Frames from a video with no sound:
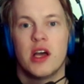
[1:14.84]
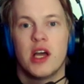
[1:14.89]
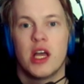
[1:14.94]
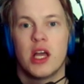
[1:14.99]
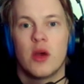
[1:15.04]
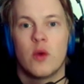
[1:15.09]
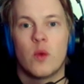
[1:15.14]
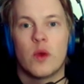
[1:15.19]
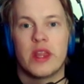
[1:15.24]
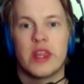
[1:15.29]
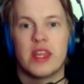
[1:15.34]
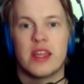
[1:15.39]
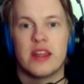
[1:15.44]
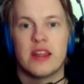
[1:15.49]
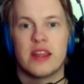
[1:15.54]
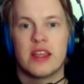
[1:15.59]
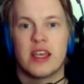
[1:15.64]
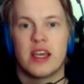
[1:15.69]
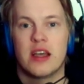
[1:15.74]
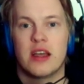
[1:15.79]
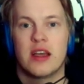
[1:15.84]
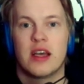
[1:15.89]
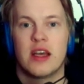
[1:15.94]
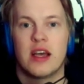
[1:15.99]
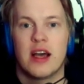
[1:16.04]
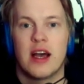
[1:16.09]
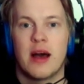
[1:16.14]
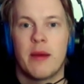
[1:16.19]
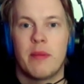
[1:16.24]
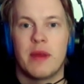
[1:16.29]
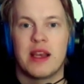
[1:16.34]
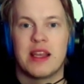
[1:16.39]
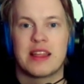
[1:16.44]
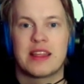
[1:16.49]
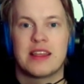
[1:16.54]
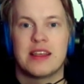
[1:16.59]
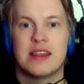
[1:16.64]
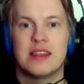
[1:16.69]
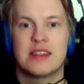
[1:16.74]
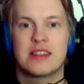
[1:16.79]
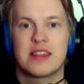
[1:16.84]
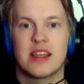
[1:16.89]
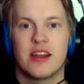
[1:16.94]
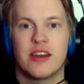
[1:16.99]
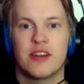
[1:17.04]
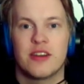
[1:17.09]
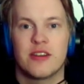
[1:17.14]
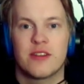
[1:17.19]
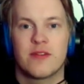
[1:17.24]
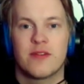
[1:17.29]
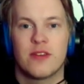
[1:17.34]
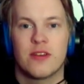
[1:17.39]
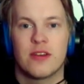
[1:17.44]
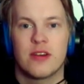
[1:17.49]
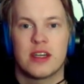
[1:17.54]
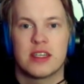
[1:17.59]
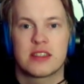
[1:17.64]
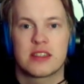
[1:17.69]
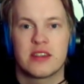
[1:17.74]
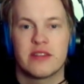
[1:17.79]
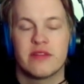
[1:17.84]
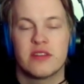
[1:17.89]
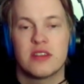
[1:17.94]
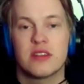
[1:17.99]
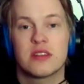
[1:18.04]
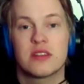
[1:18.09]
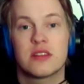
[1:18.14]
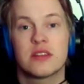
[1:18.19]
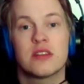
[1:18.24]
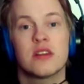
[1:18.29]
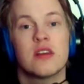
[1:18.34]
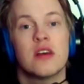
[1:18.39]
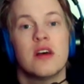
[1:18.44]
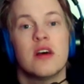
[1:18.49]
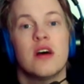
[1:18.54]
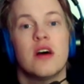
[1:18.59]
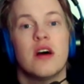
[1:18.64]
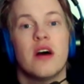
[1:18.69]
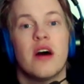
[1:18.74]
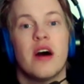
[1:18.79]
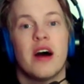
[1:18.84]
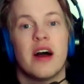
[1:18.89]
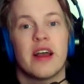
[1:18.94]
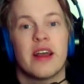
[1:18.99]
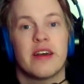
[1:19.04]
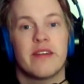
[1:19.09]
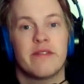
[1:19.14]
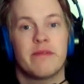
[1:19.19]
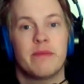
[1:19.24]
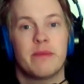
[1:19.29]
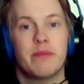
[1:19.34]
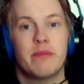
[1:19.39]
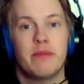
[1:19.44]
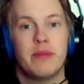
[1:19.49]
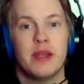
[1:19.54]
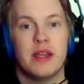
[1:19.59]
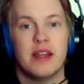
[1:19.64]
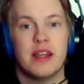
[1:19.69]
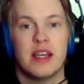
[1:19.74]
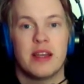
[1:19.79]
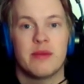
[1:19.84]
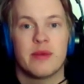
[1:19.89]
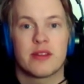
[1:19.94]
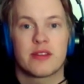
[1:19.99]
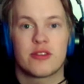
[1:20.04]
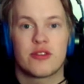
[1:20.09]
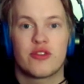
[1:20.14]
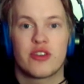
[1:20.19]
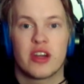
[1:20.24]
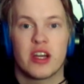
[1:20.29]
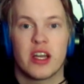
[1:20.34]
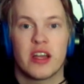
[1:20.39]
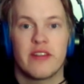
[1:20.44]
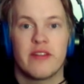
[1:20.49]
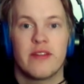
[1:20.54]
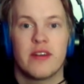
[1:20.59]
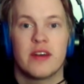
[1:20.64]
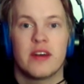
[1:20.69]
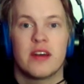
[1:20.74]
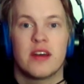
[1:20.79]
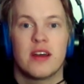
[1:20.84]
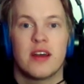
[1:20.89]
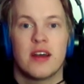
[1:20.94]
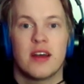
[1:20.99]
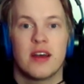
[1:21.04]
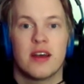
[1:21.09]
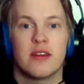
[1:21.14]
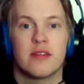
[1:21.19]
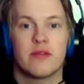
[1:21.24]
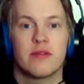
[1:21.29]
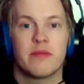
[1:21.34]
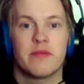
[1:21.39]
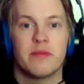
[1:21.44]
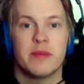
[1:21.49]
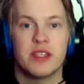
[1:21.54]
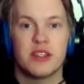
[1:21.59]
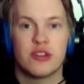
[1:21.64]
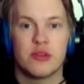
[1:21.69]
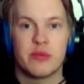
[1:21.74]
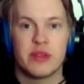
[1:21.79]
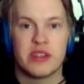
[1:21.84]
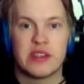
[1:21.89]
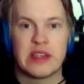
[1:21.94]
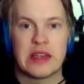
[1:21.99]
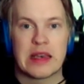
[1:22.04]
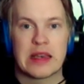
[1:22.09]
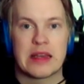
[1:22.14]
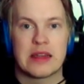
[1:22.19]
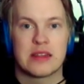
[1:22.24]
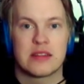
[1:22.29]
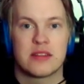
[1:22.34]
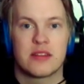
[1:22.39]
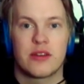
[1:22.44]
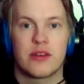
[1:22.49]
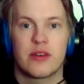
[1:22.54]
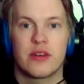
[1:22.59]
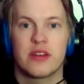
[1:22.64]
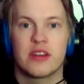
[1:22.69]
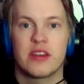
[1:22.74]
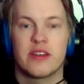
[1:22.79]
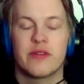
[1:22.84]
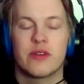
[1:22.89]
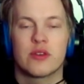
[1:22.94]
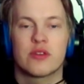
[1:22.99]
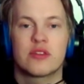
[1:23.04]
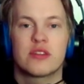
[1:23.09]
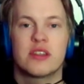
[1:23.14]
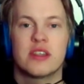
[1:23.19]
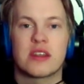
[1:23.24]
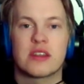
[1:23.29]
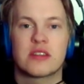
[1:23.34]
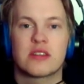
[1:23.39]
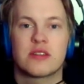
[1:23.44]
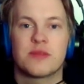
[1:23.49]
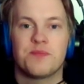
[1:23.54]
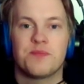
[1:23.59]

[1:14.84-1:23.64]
within the abilities that DiRT 4 has given us, I have been able to drive a Mitsubishi Lancer Evo 6,